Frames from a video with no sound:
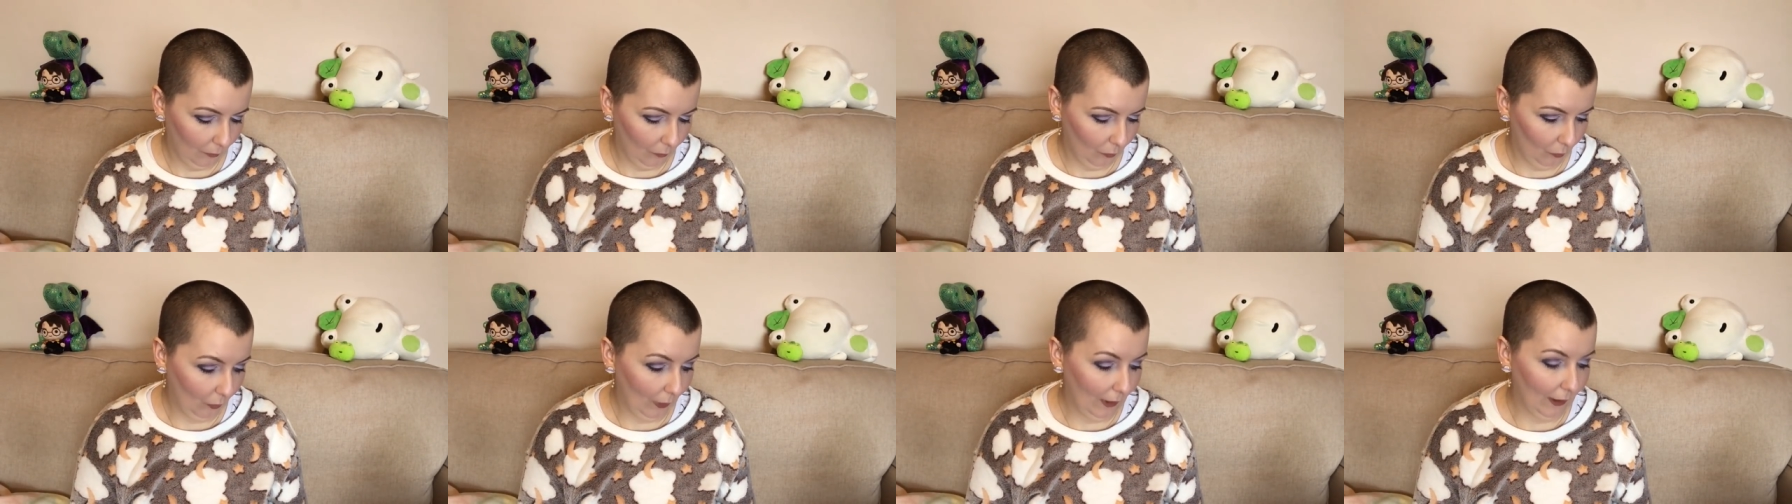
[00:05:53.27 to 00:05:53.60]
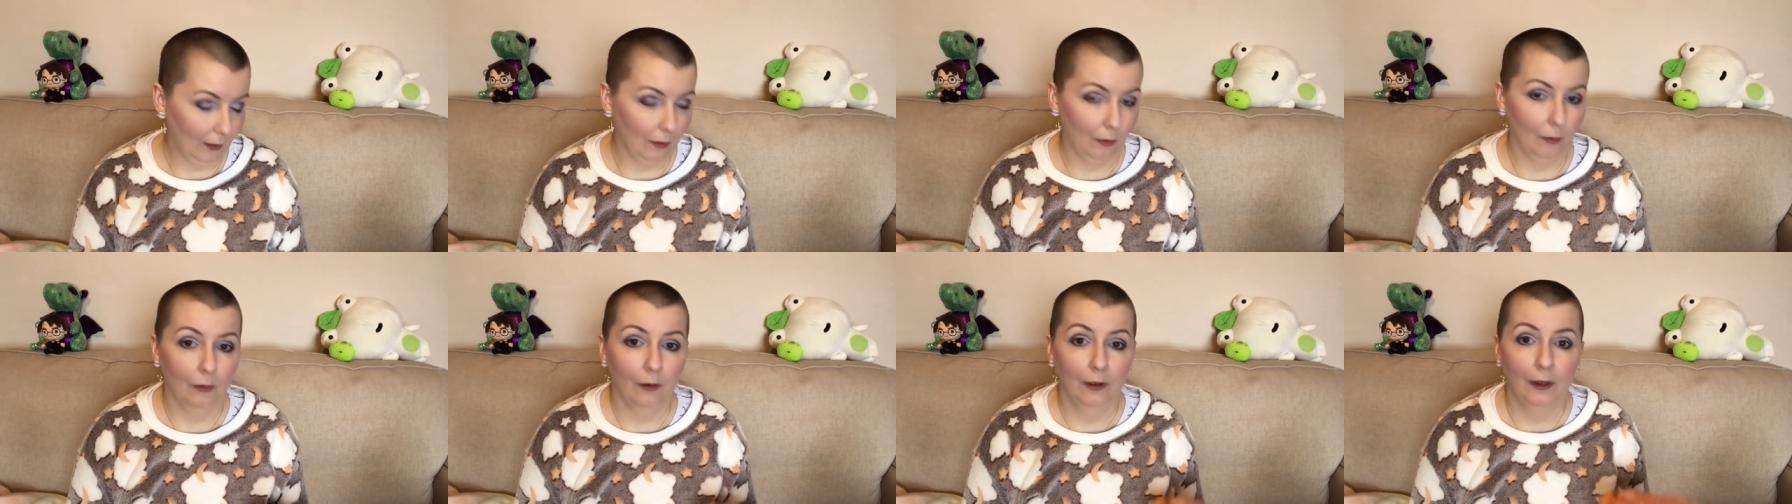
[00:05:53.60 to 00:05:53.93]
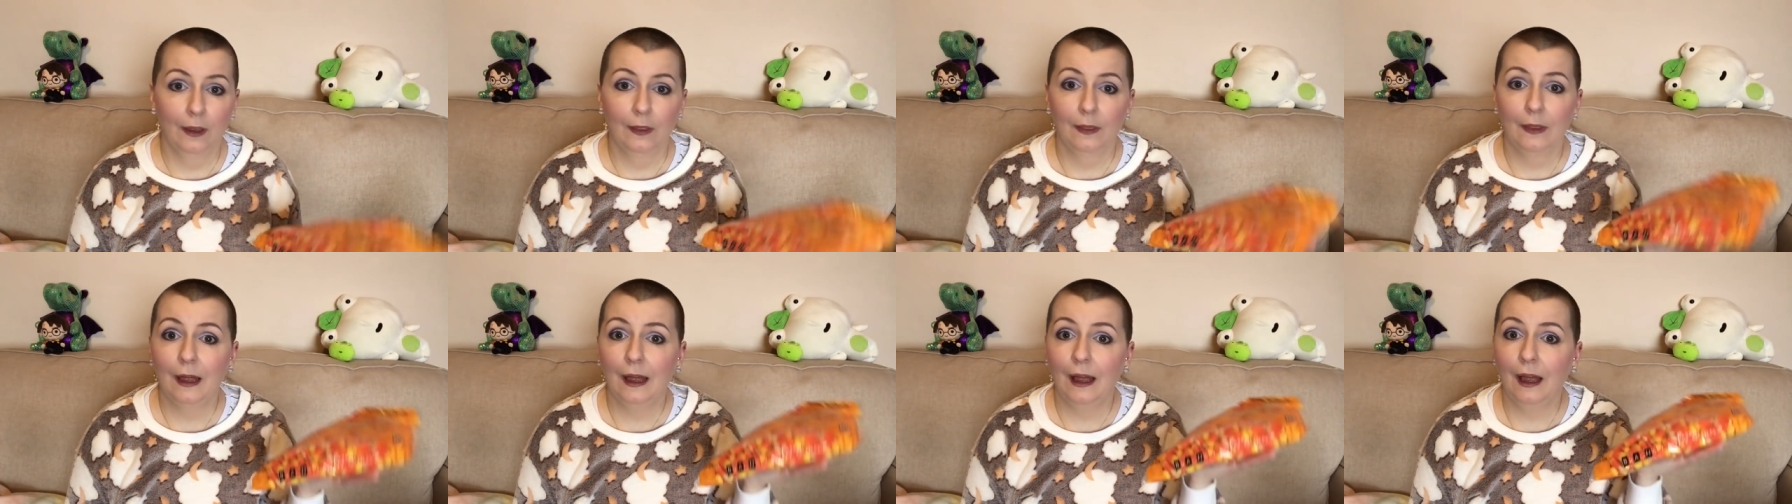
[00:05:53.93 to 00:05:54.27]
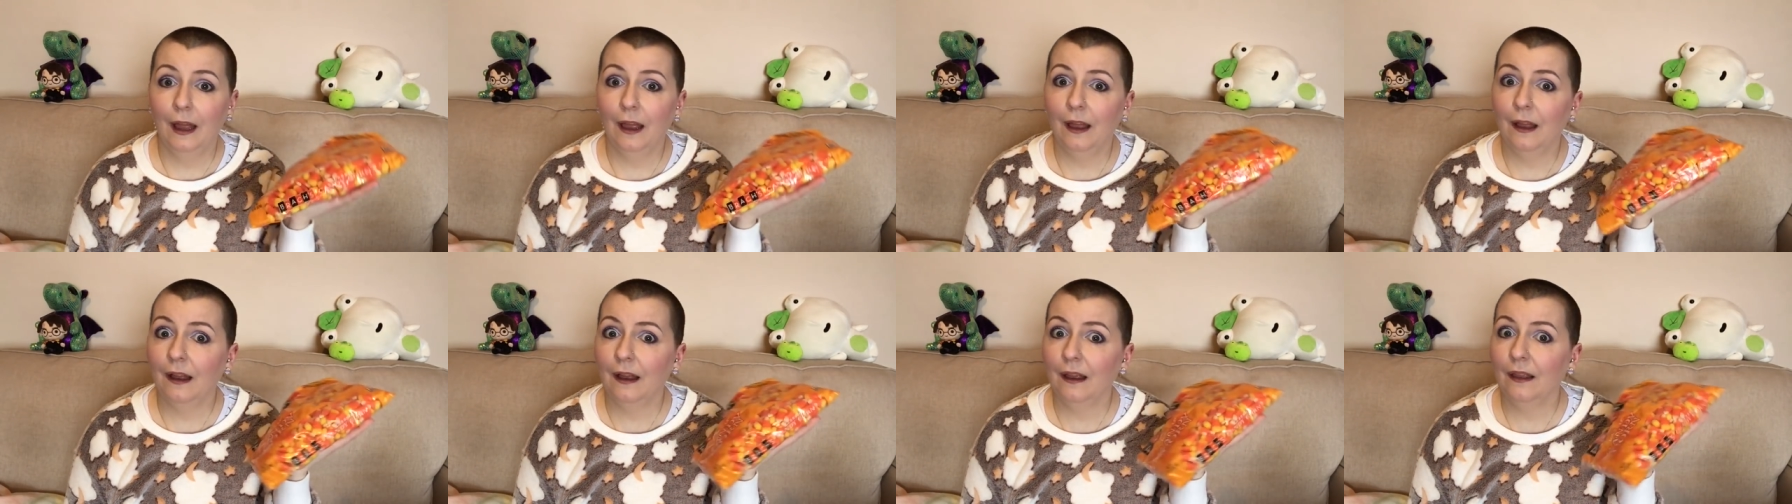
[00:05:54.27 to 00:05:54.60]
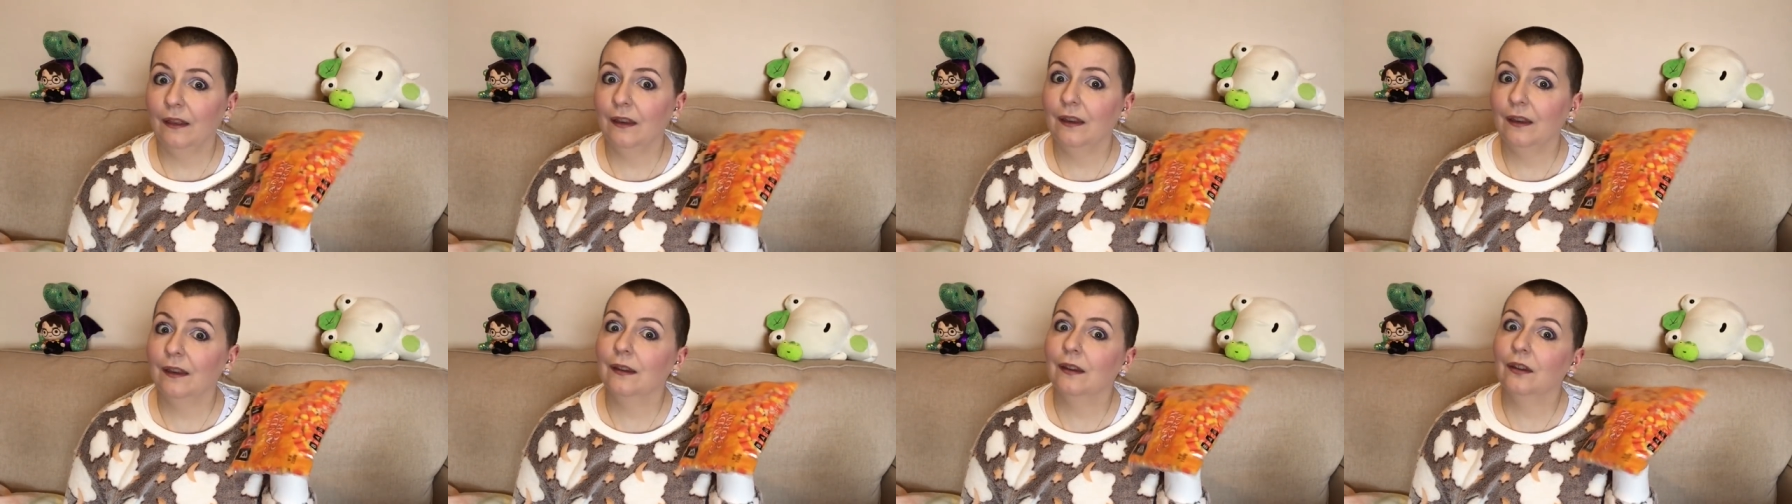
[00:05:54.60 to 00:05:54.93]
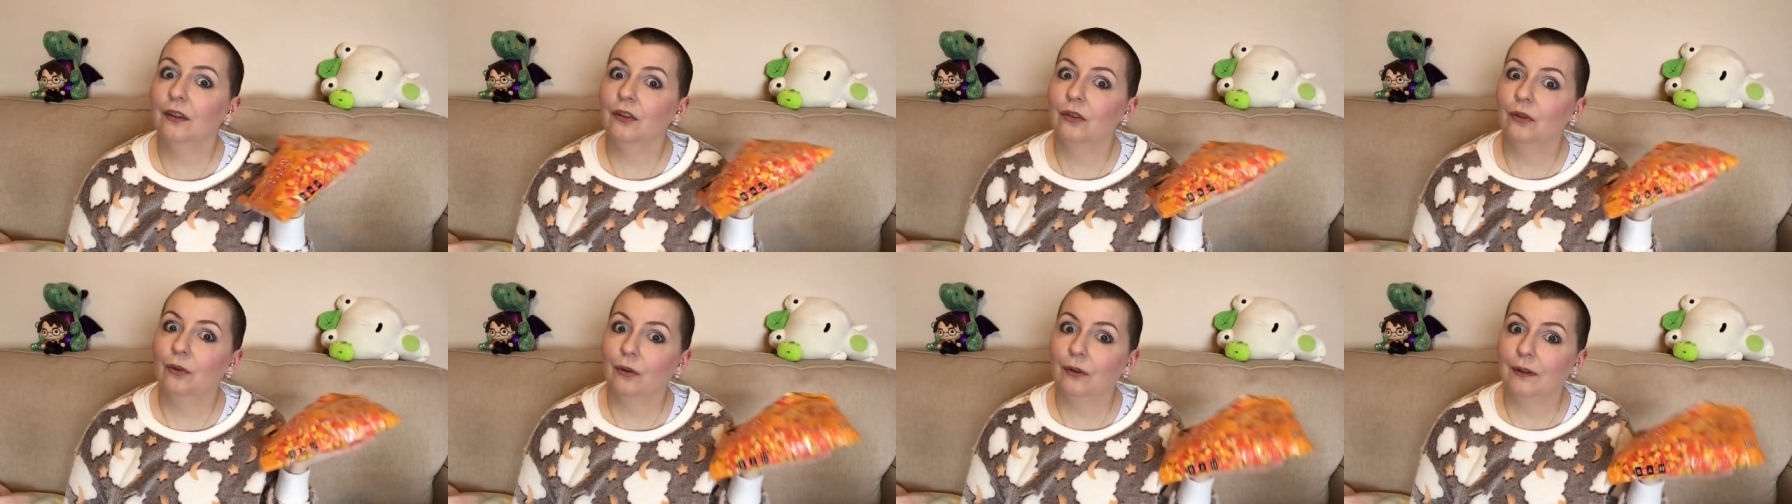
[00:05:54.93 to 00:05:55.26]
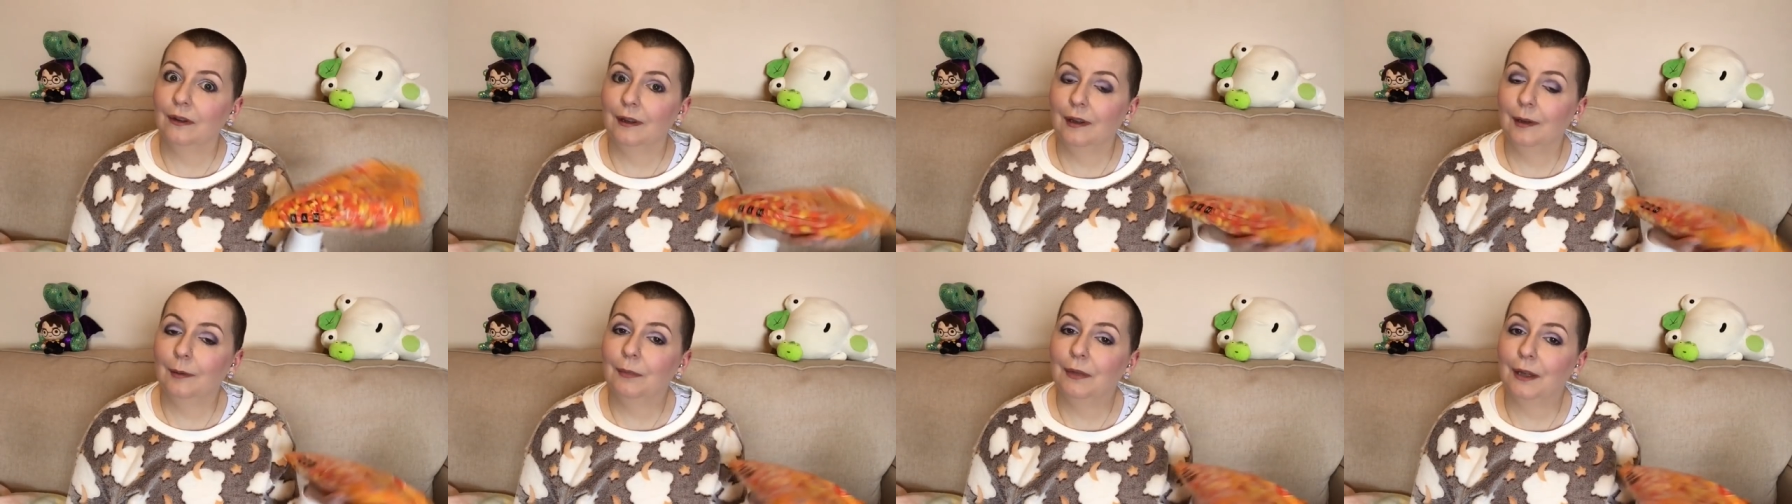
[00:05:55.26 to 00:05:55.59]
Wow. I think this is going to keep